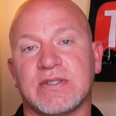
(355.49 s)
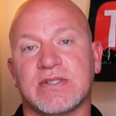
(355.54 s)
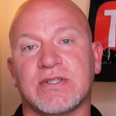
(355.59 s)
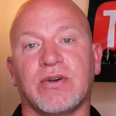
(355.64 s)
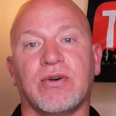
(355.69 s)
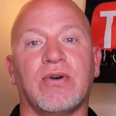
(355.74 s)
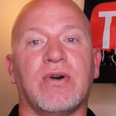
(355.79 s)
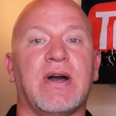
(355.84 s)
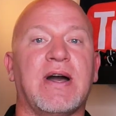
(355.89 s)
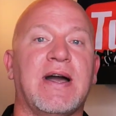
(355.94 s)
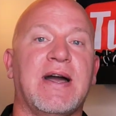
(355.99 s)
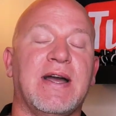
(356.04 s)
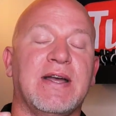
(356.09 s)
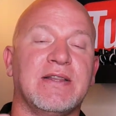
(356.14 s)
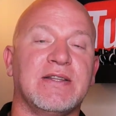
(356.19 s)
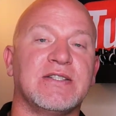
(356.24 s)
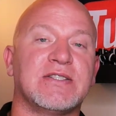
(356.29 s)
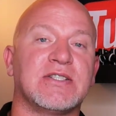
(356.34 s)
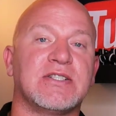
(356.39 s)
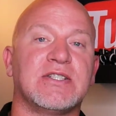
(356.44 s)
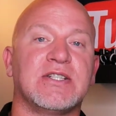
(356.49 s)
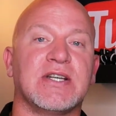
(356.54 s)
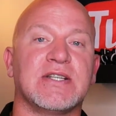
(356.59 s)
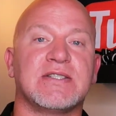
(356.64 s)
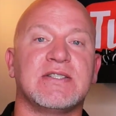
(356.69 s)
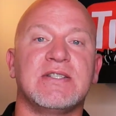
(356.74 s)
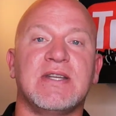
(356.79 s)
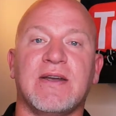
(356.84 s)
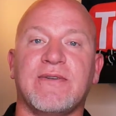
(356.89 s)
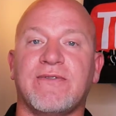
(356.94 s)
So I highly
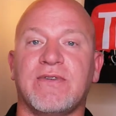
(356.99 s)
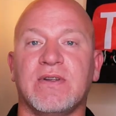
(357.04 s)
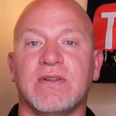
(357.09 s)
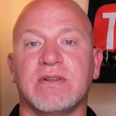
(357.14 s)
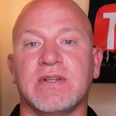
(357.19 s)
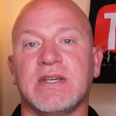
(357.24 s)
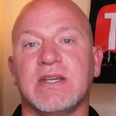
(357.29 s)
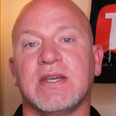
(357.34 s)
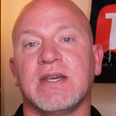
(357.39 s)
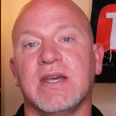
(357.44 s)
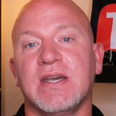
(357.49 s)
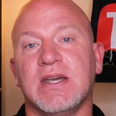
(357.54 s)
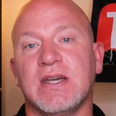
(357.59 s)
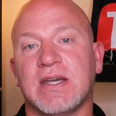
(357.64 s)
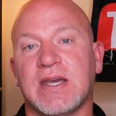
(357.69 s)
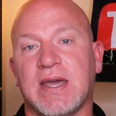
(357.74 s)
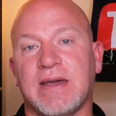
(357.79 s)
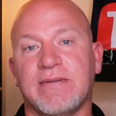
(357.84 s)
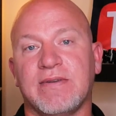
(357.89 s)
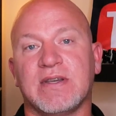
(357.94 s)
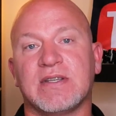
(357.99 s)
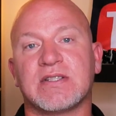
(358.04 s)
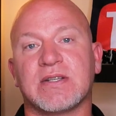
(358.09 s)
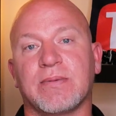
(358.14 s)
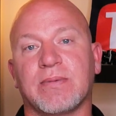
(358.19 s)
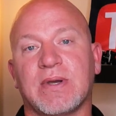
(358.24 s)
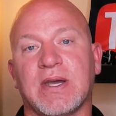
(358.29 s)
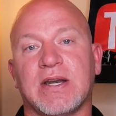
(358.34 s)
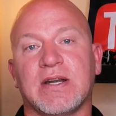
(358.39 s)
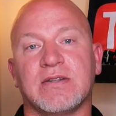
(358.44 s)
suggest definitely having
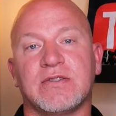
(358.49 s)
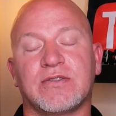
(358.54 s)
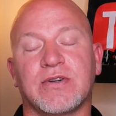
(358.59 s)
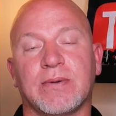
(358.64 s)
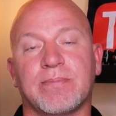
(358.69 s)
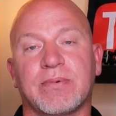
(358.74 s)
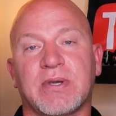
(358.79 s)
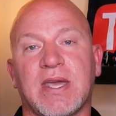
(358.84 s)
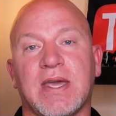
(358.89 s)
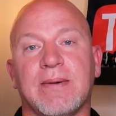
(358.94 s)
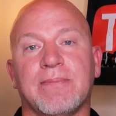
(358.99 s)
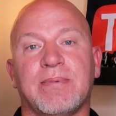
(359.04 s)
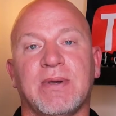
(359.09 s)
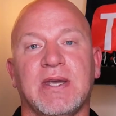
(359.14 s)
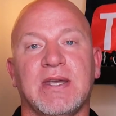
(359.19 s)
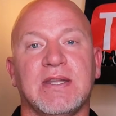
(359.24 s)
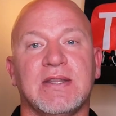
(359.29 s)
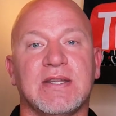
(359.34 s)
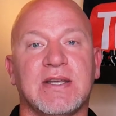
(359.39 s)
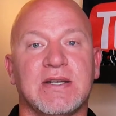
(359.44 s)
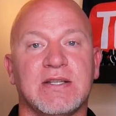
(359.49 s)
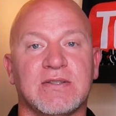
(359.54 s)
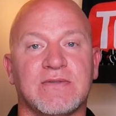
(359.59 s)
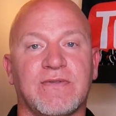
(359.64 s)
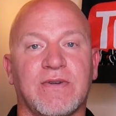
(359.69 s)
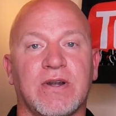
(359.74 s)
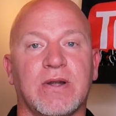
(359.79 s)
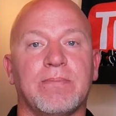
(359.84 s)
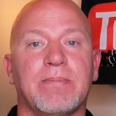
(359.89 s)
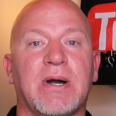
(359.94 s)
some kind of drip campaign that is
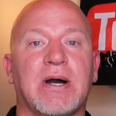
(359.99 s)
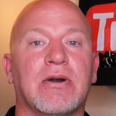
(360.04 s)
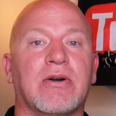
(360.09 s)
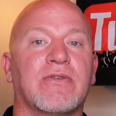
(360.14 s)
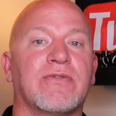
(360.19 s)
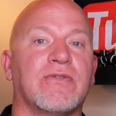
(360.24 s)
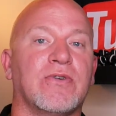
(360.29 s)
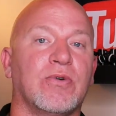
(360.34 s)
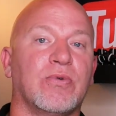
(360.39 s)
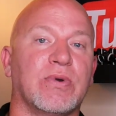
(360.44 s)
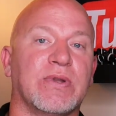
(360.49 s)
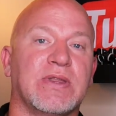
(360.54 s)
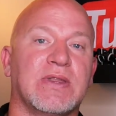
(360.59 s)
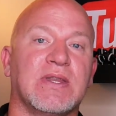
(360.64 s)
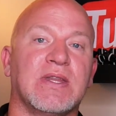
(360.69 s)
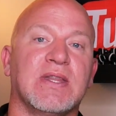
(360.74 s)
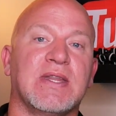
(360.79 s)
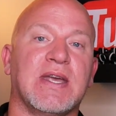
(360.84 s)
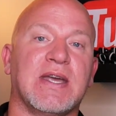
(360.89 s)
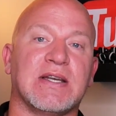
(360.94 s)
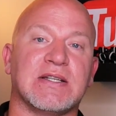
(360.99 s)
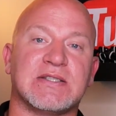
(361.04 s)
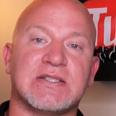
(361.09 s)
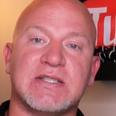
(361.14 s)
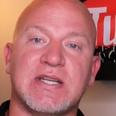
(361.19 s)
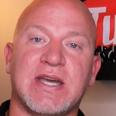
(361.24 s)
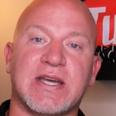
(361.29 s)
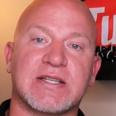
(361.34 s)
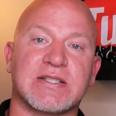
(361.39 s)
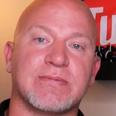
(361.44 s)
very powerful with that has
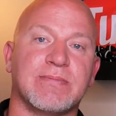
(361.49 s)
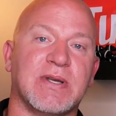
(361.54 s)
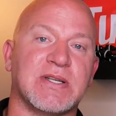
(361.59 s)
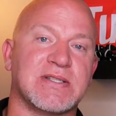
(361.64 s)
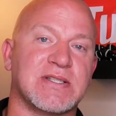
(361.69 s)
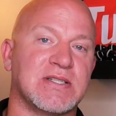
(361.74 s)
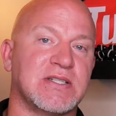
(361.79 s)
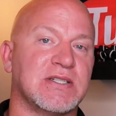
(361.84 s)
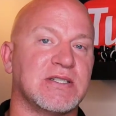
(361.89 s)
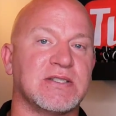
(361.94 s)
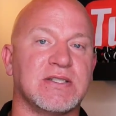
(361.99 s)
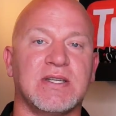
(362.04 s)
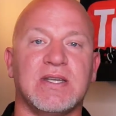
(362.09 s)
text messages,